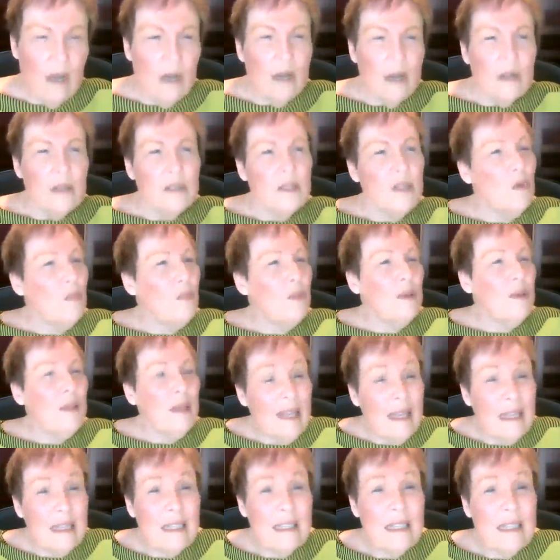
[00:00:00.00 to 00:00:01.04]
So
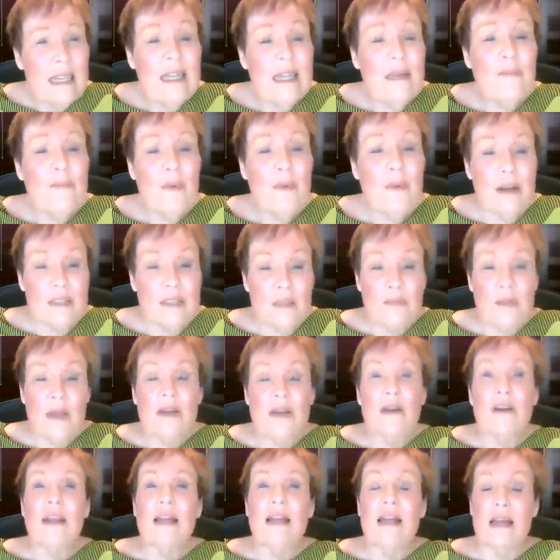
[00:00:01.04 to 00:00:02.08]
plenty,
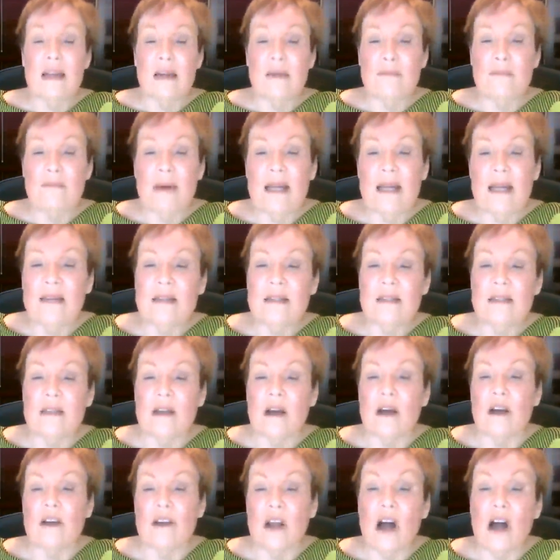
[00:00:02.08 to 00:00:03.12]
prosperity, and abundance
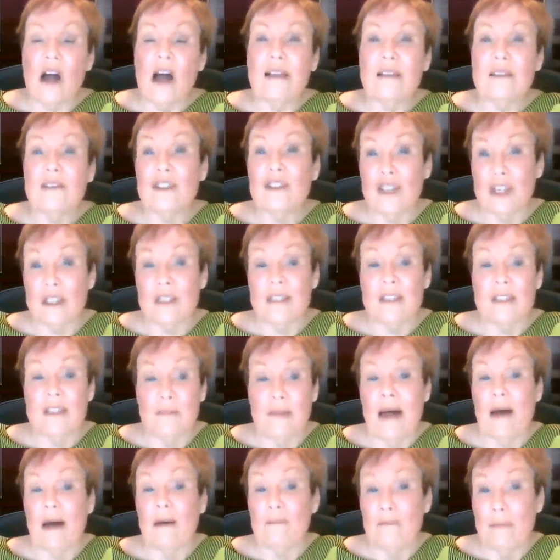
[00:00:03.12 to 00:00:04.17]
are not just
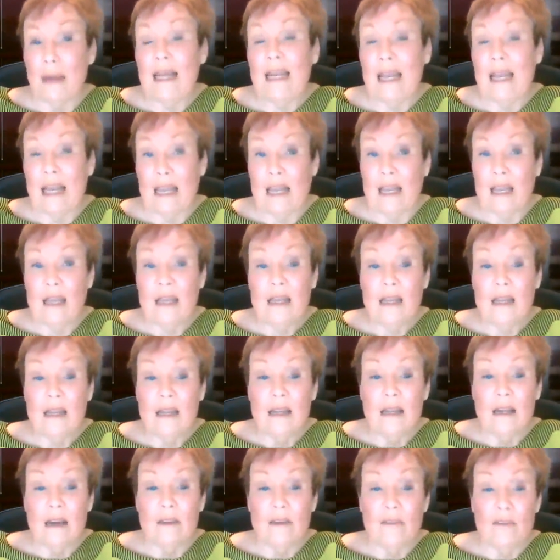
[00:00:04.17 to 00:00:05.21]
about money.
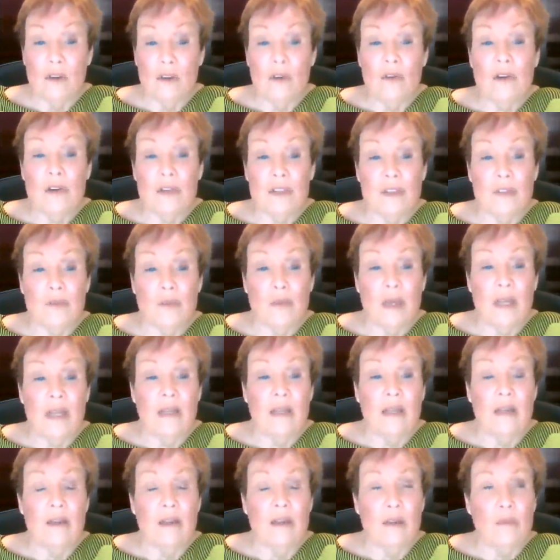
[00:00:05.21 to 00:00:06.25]
Of course,
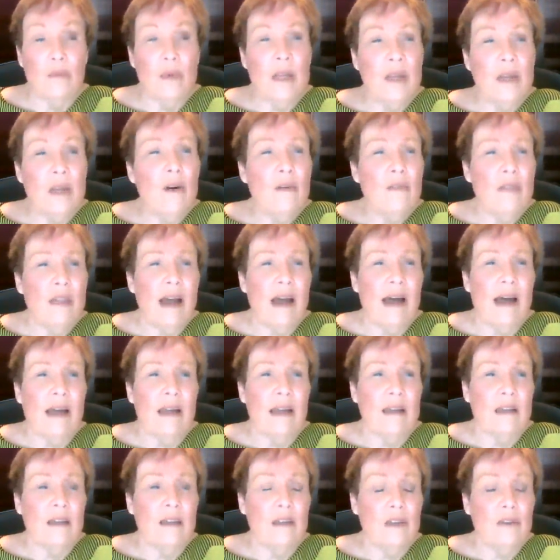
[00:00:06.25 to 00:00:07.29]
we know
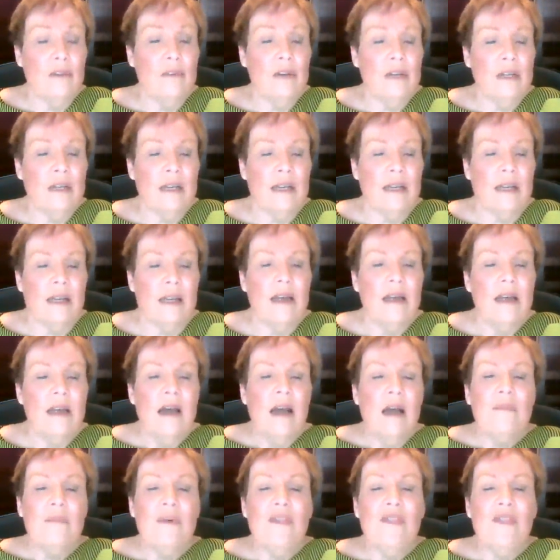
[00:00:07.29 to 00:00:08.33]
that in Unity,
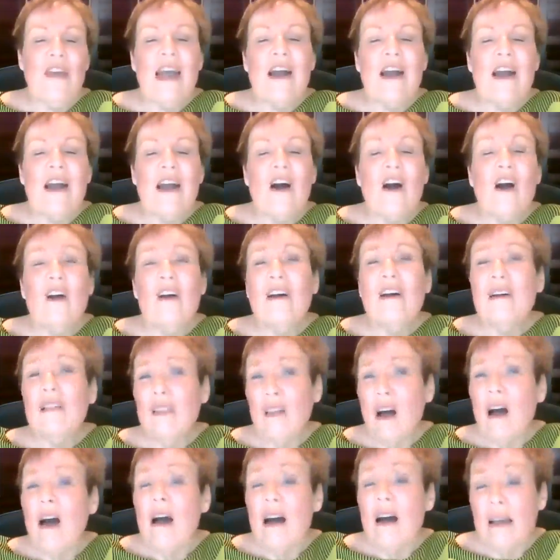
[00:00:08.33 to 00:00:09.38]
but they are a
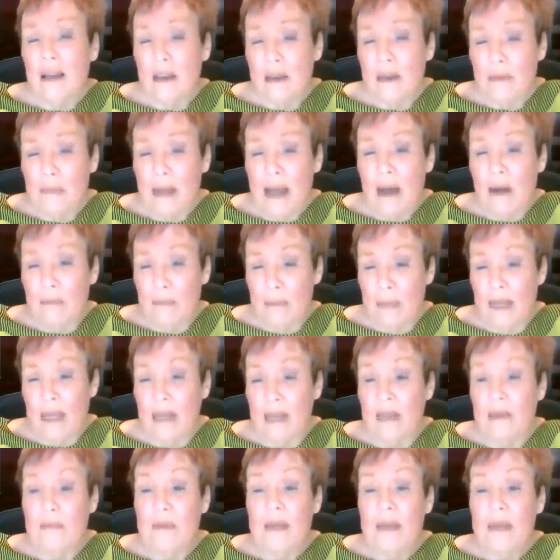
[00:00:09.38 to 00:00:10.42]
lot about
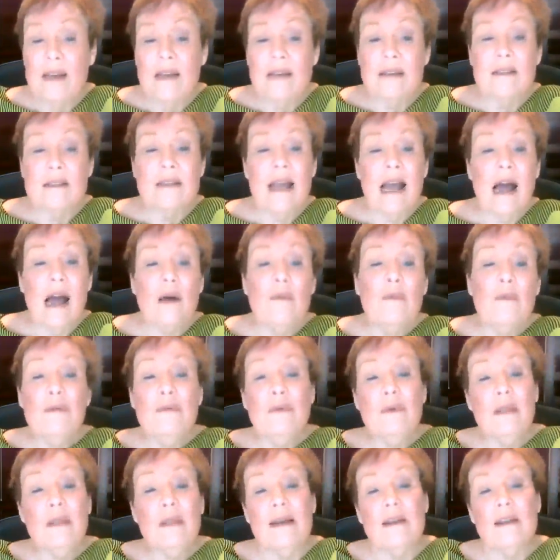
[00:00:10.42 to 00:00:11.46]
money because how we
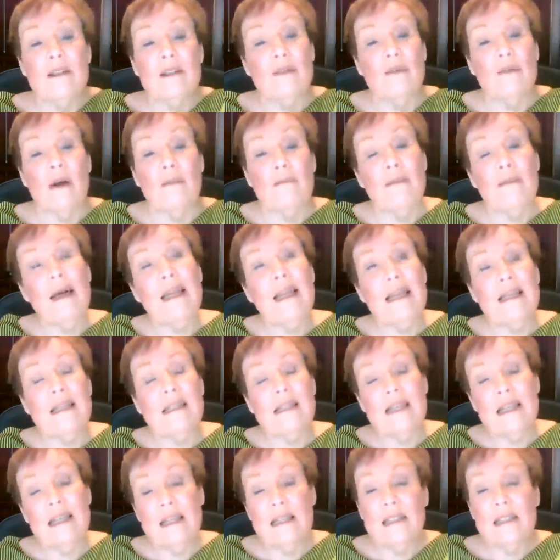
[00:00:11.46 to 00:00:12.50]
relate to our money
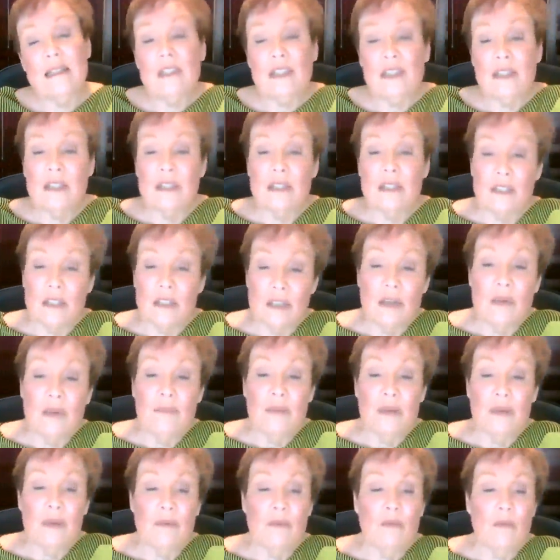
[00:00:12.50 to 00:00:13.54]
tends to
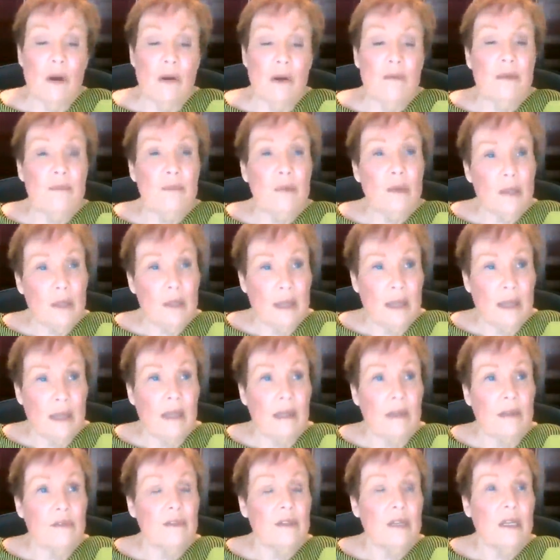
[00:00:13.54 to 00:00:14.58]
determine what we
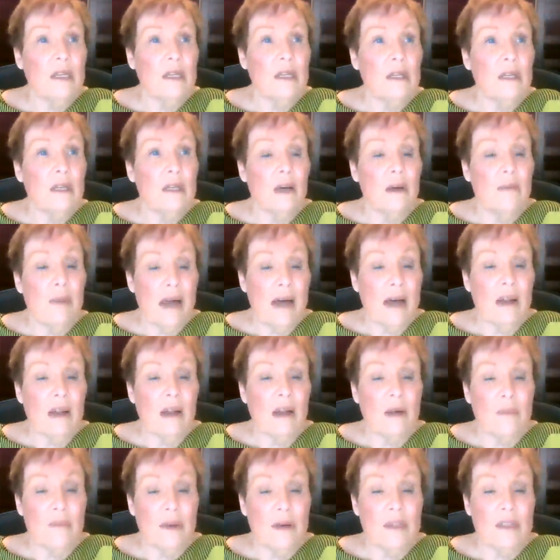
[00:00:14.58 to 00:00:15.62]
believe about
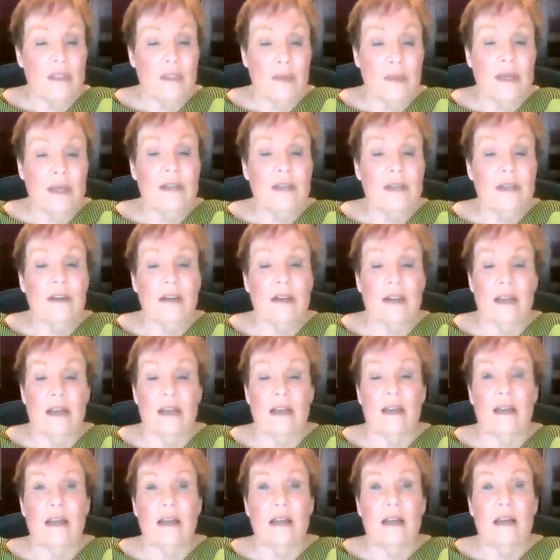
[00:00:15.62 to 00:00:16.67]
our
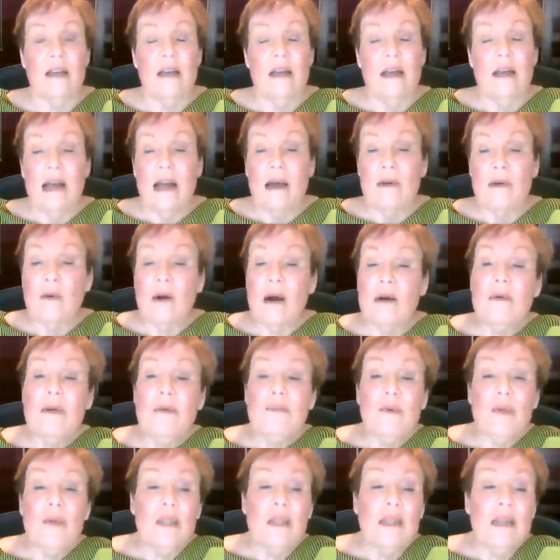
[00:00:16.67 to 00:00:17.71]
prosperity. And what we
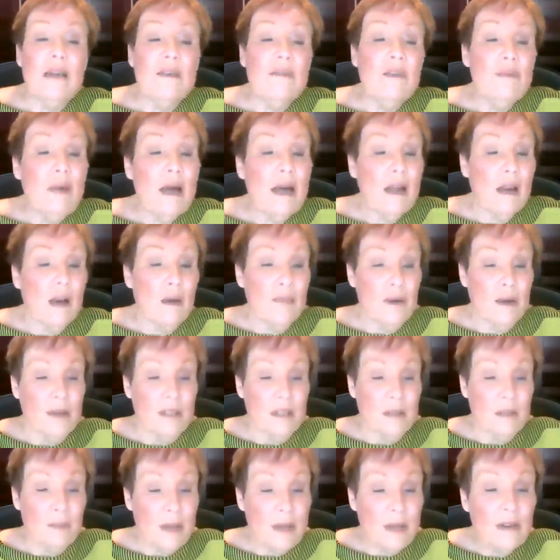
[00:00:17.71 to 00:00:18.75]
believe about our
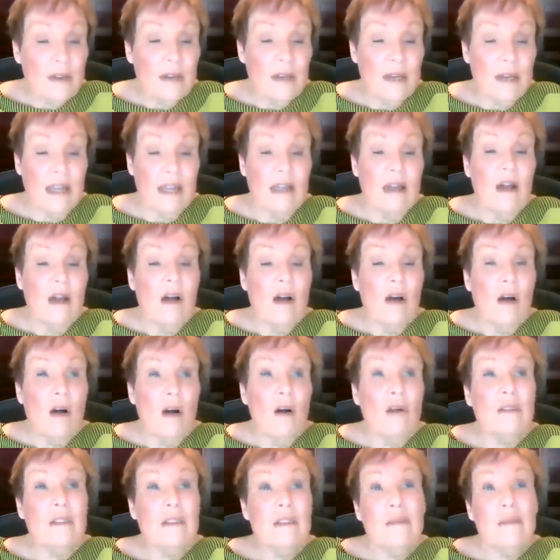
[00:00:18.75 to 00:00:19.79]
prosperity
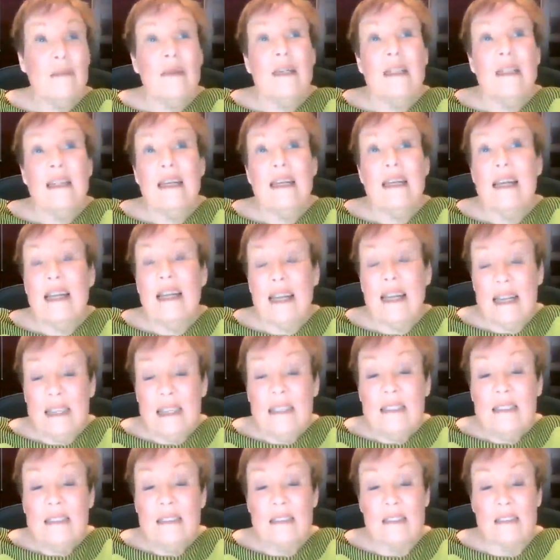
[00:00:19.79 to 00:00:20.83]
ultimately
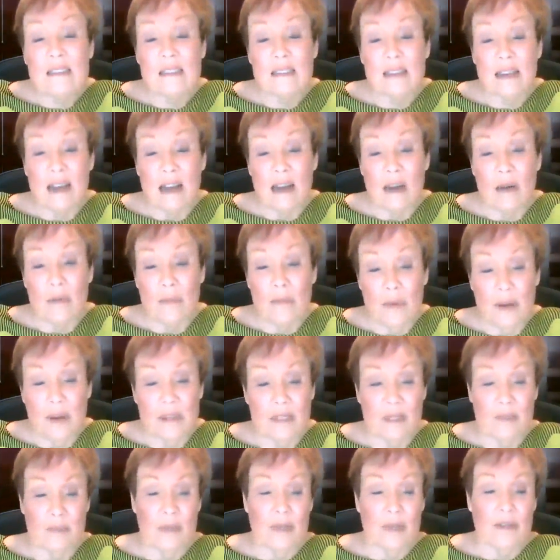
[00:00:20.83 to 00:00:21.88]
is our
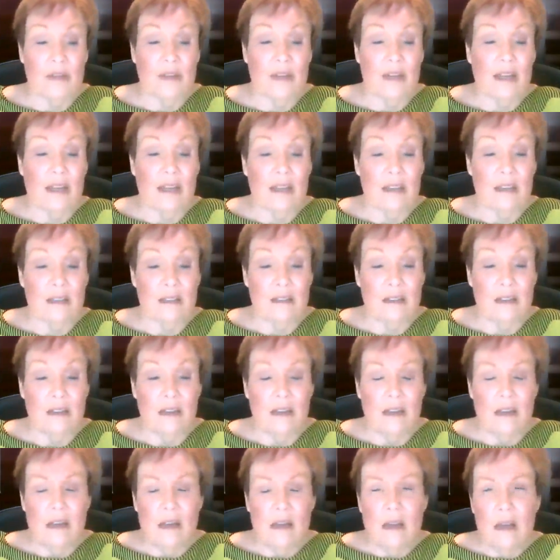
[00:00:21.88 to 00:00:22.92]
prosperity.
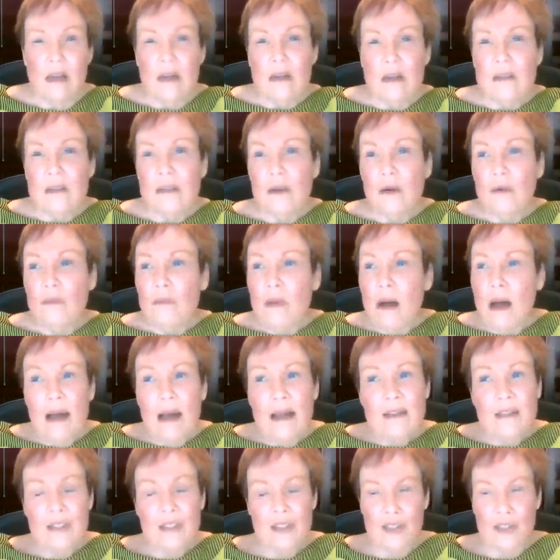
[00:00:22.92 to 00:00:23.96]
So
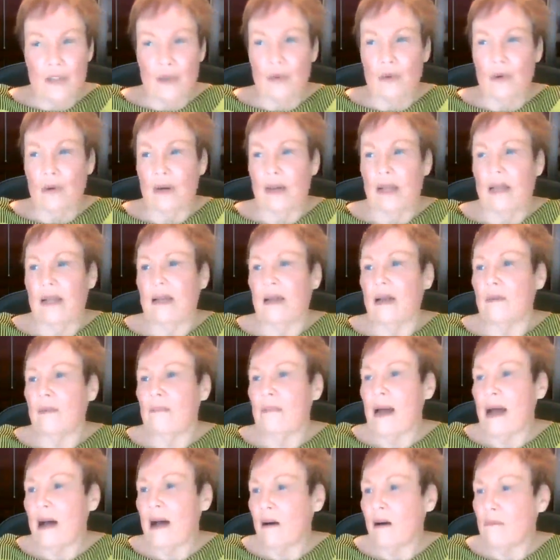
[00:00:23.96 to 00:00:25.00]
my story
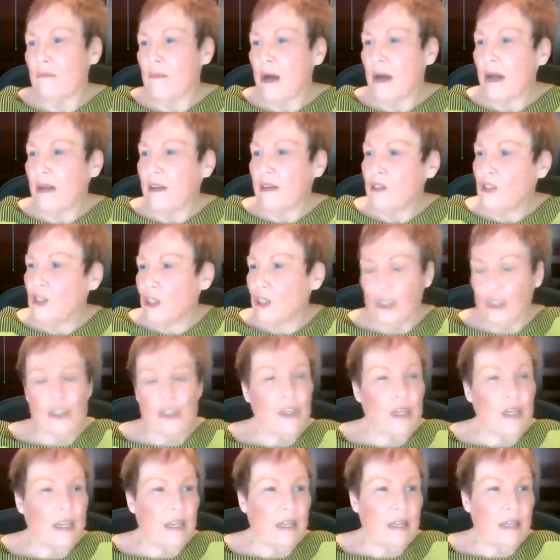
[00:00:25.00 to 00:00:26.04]
about my
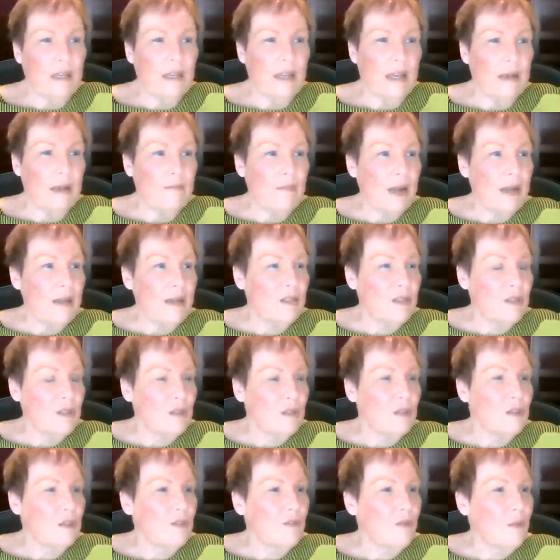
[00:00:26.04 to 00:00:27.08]
journey and my
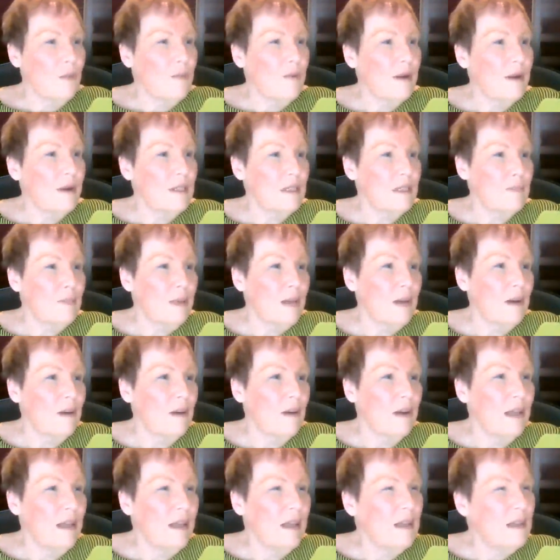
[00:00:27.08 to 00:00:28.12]
search for
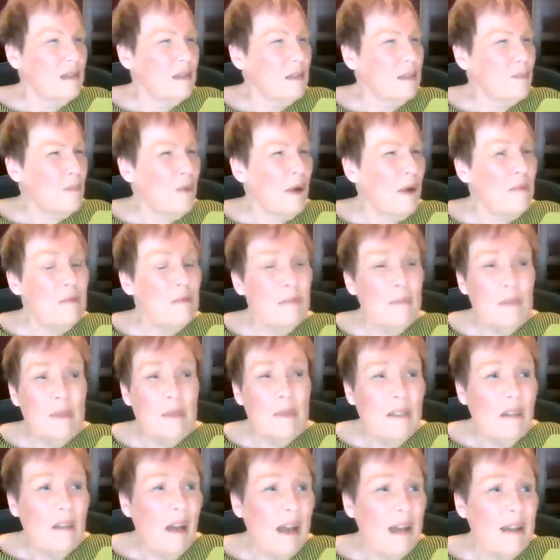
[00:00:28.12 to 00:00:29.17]
prosperity is probably
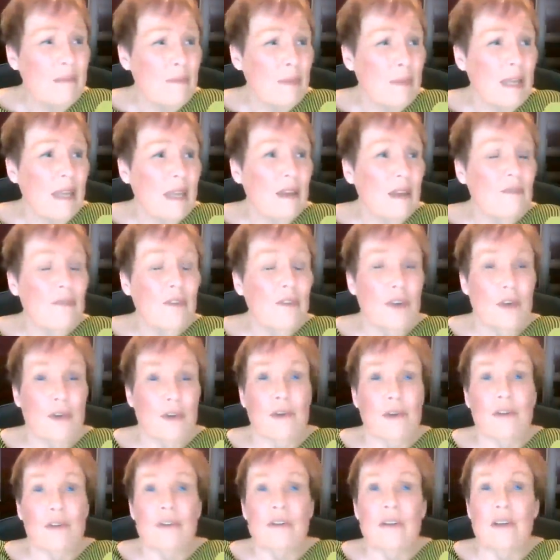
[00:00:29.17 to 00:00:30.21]
like many of
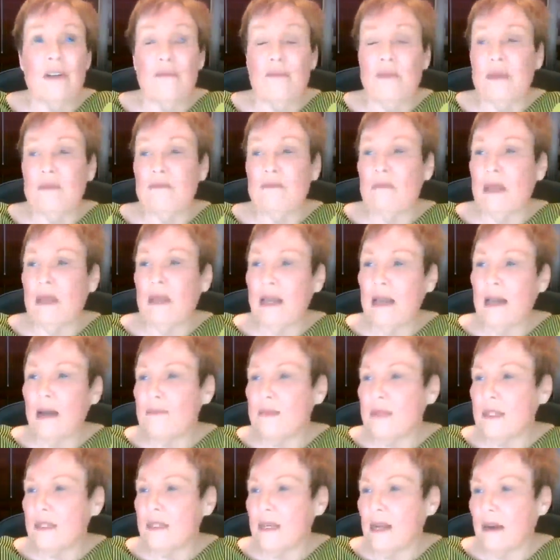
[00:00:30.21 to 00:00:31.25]
yours. There have been many
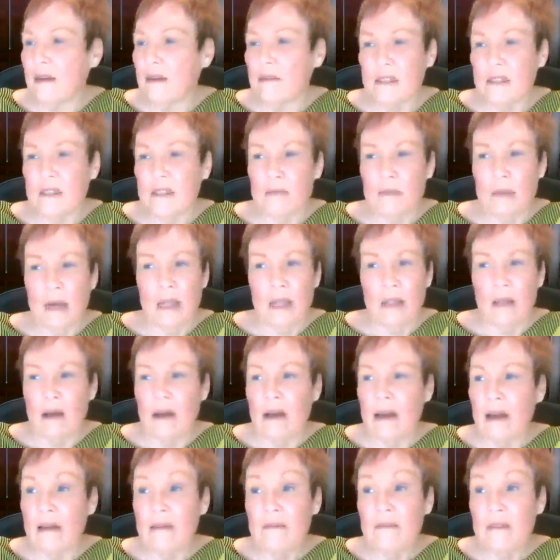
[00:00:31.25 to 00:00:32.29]
ups and downs in my
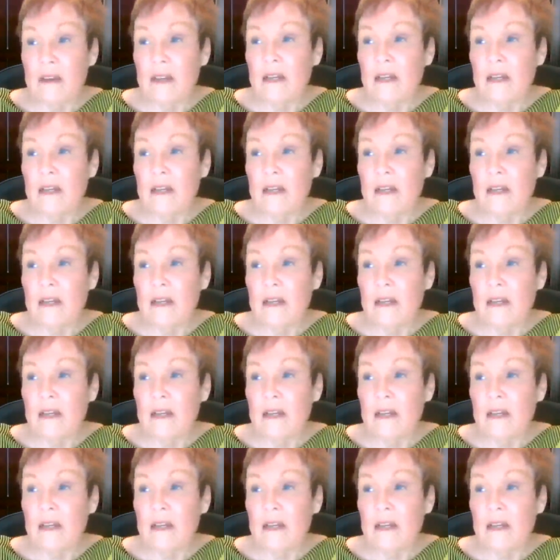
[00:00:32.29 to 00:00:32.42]
life.